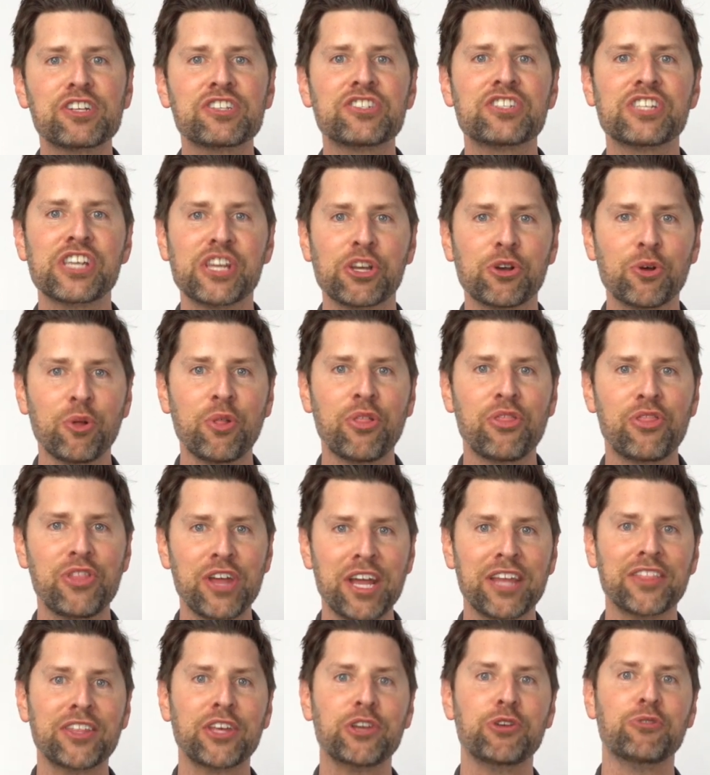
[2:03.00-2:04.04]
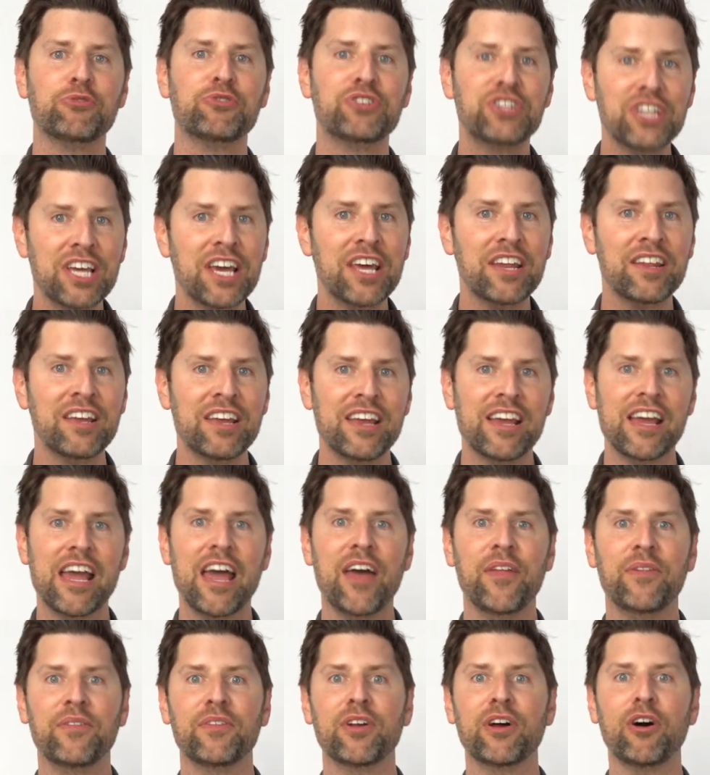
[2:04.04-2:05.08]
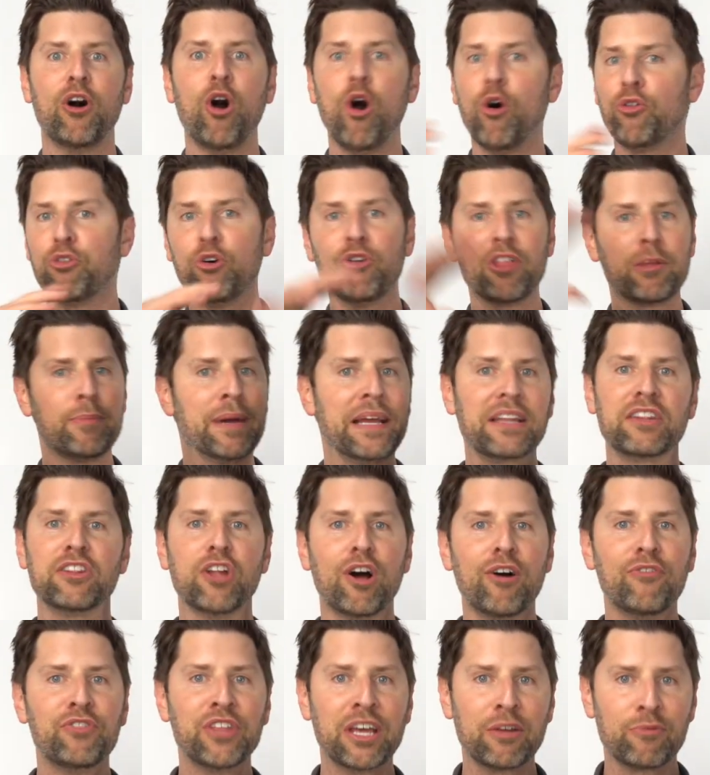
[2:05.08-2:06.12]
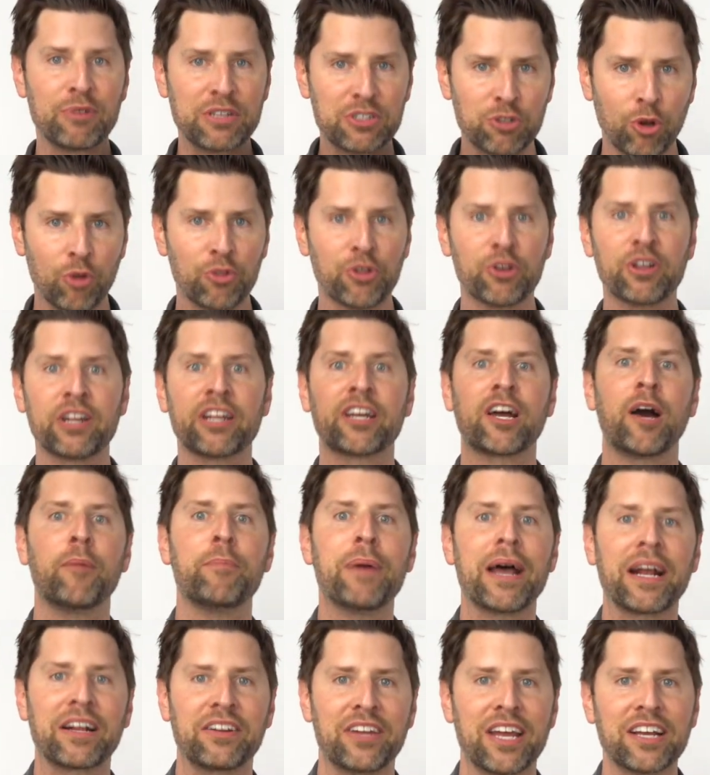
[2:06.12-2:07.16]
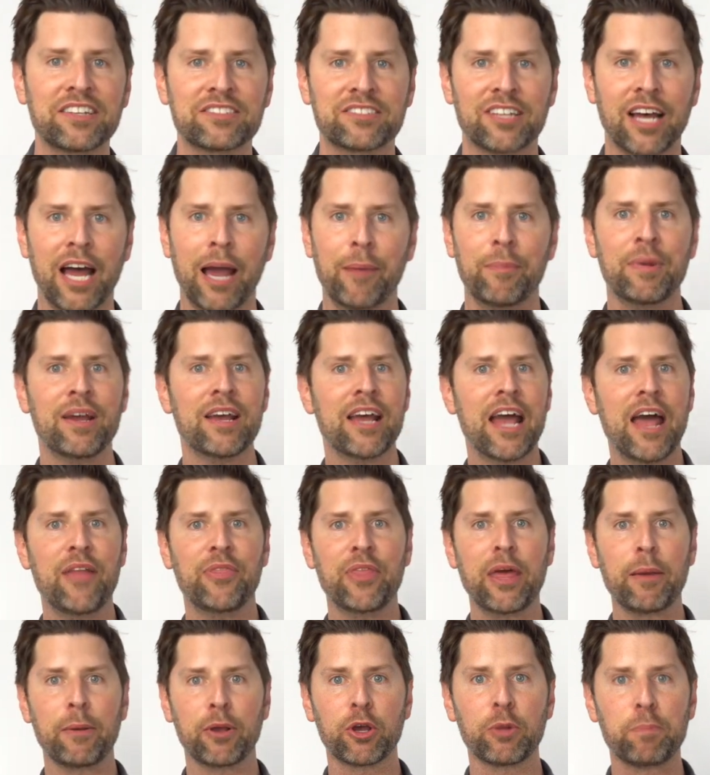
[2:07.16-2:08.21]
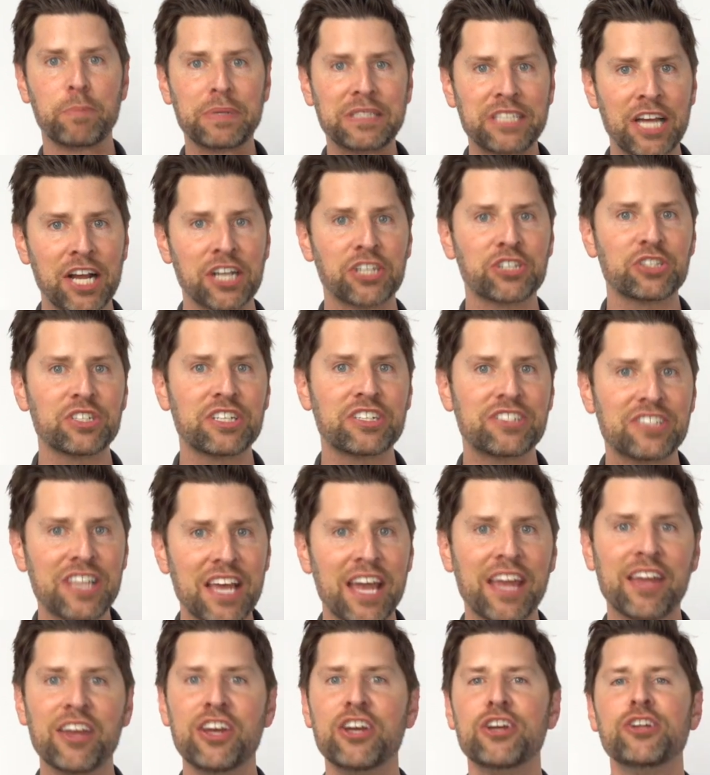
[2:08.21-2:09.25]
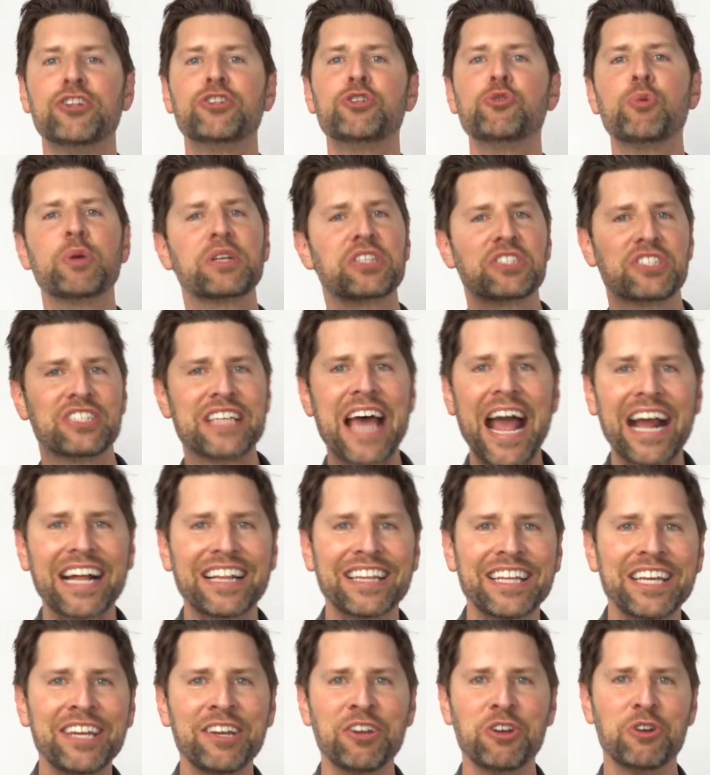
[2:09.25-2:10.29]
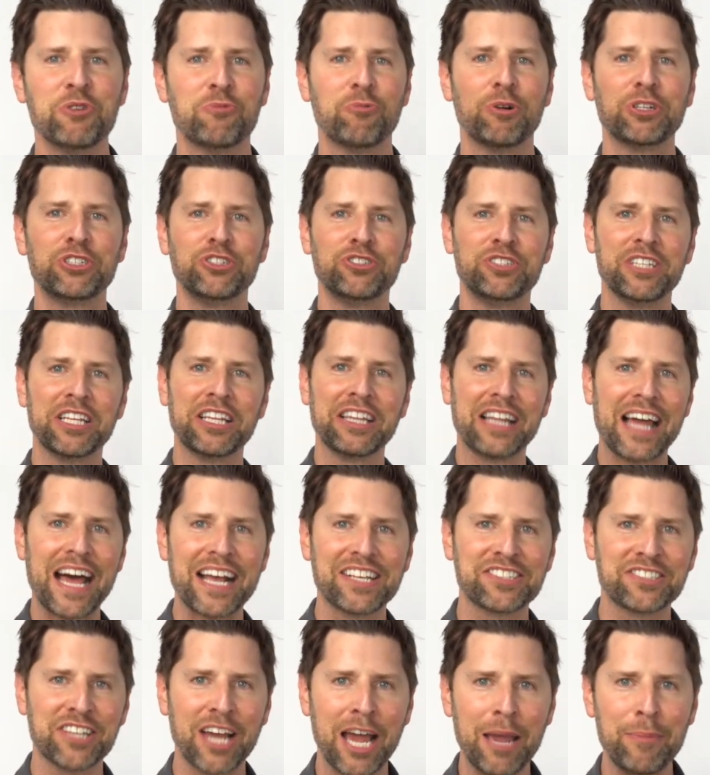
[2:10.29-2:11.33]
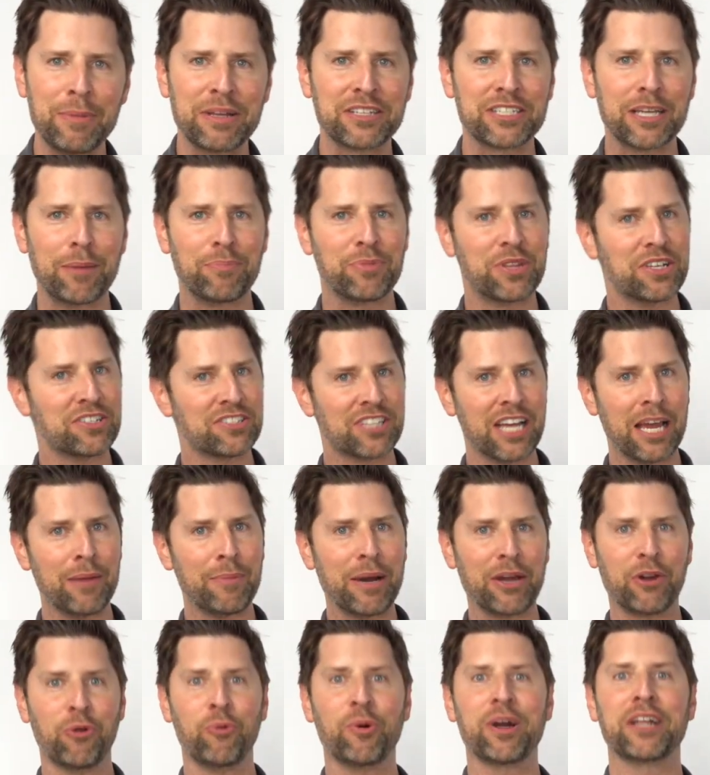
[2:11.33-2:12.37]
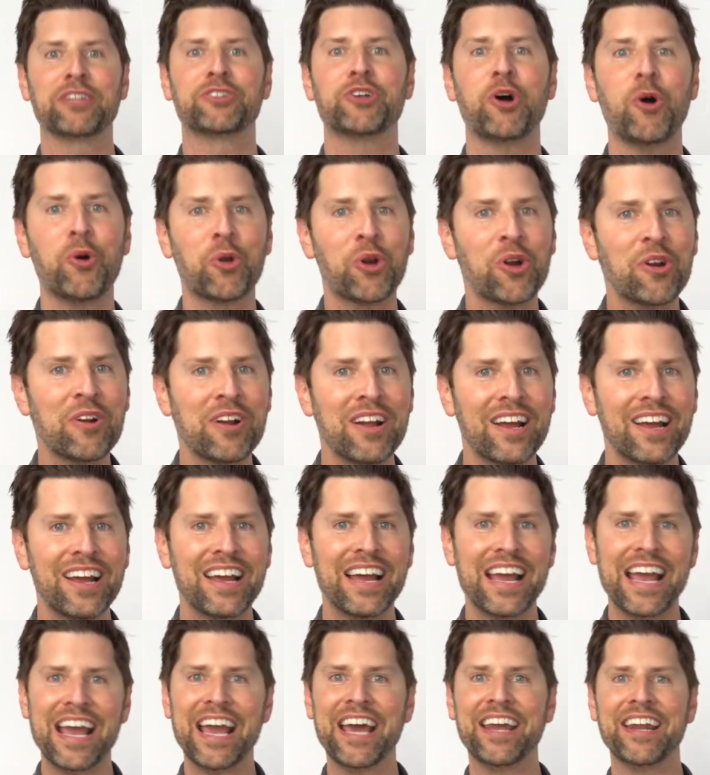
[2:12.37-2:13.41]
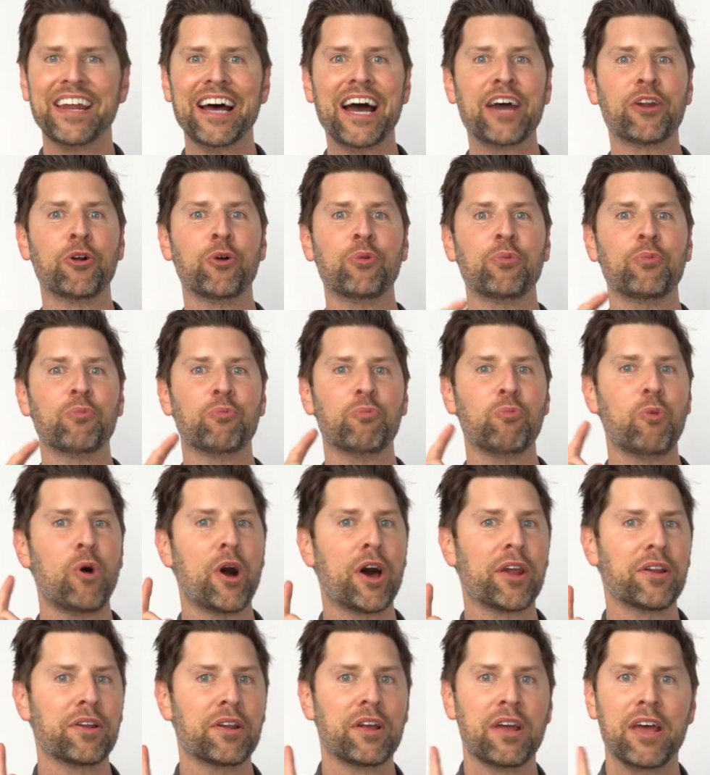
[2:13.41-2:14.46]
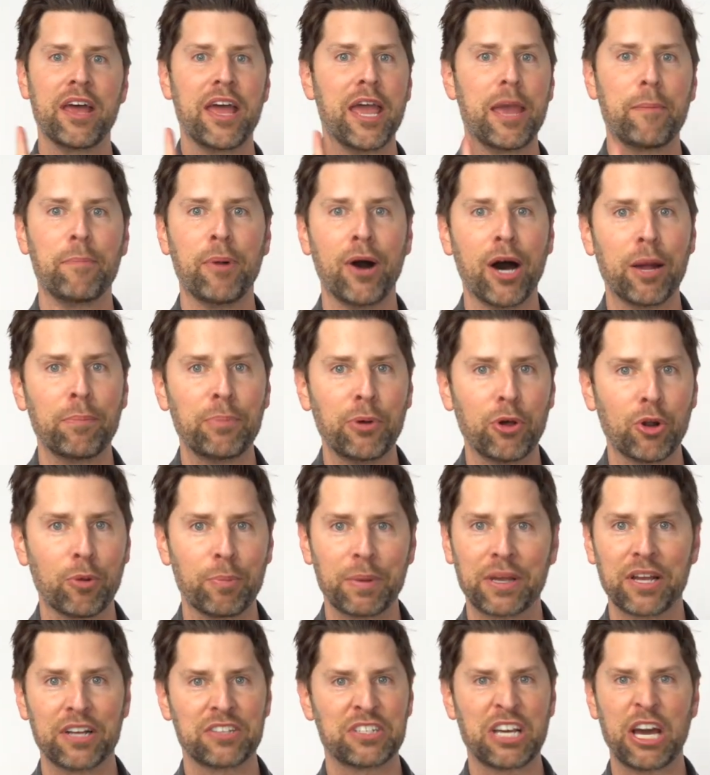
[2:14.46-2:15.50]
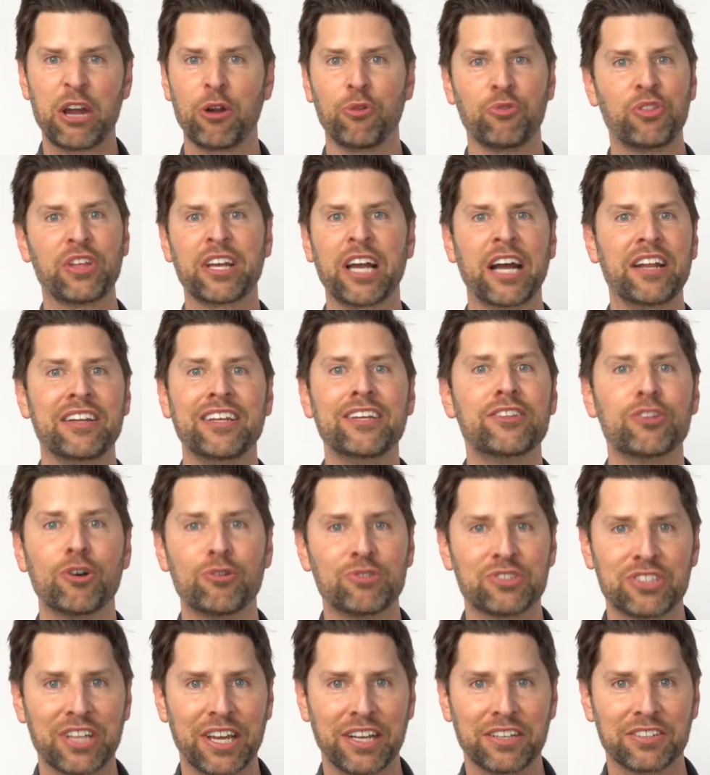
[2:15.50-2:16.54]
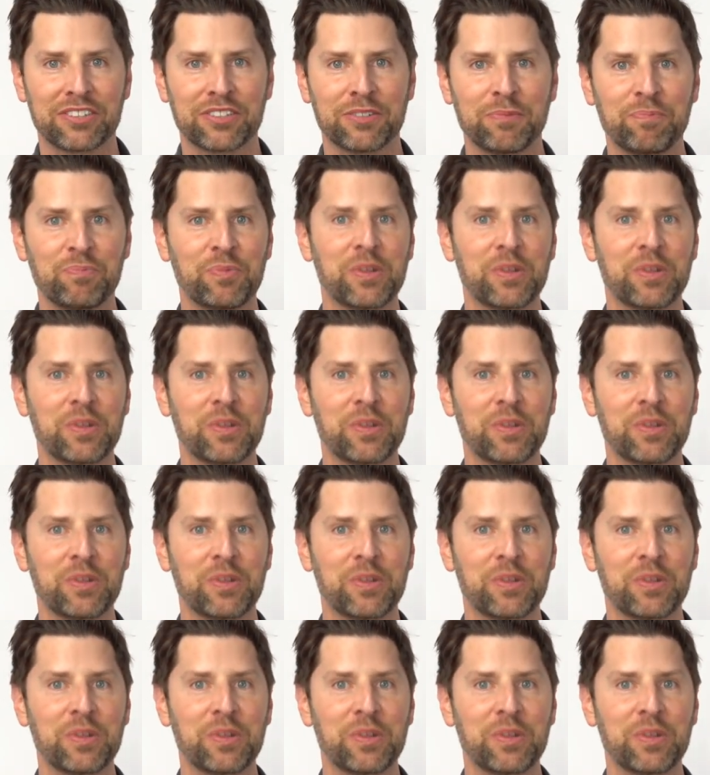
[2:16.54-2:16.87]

single thing that you did, and although they might love the end result, they're gonna come back next time and they could potentially say, do exactly what you did last time, except this time I don't want a toner and I don't want a bond builder because I don't think I need those things.